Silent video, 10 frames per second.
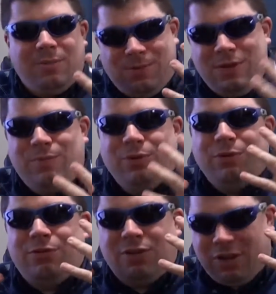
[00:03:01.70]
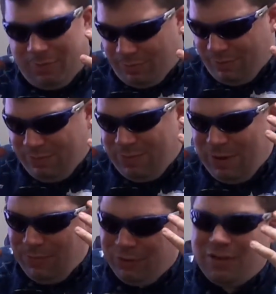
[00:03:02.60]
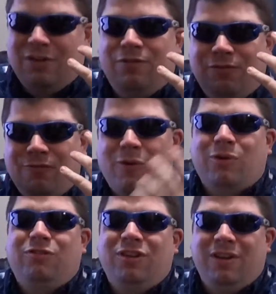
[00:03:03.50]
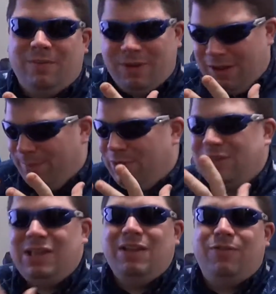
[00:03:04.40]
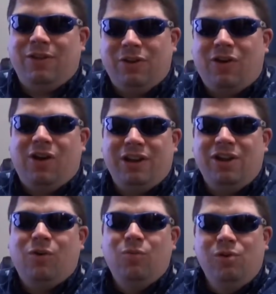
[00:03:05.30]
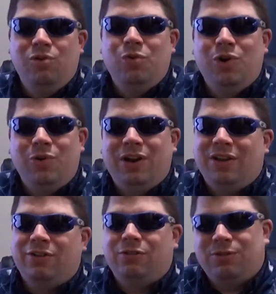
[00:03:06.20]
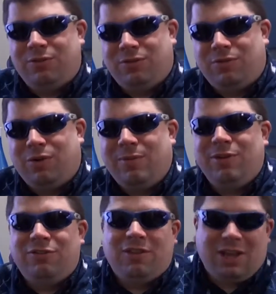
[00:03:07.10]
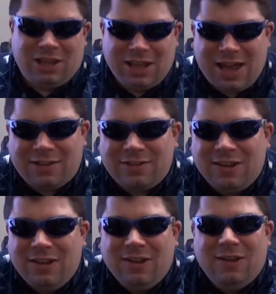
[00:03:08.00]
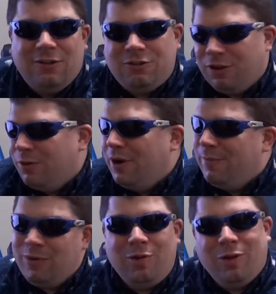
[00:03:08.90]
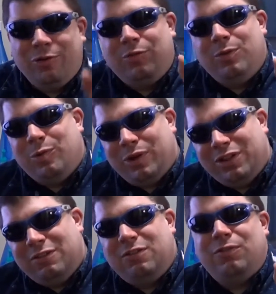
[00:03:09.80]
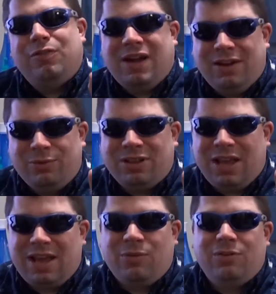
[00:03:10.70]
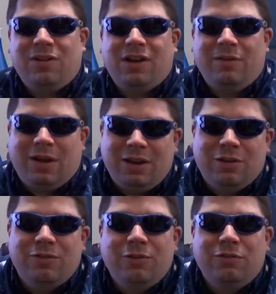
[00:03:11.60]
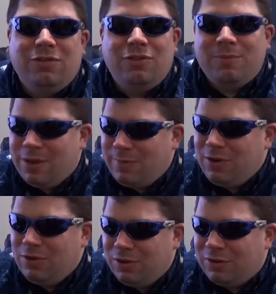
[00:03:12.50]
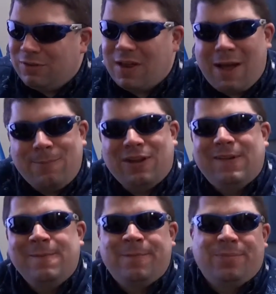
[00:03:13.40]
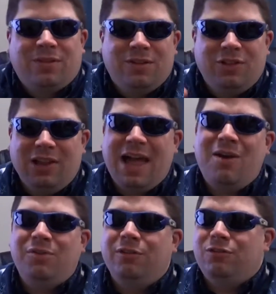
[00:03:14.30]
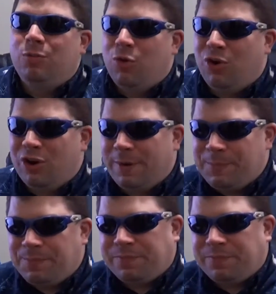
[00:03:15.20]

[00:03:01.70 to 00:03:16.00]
people's unfortunate belief in audio woo-woo and other sorts of rubbish like that. So, but we will at least define what the heck we're talking about here for those of you that may be new to this topic. The Loudness War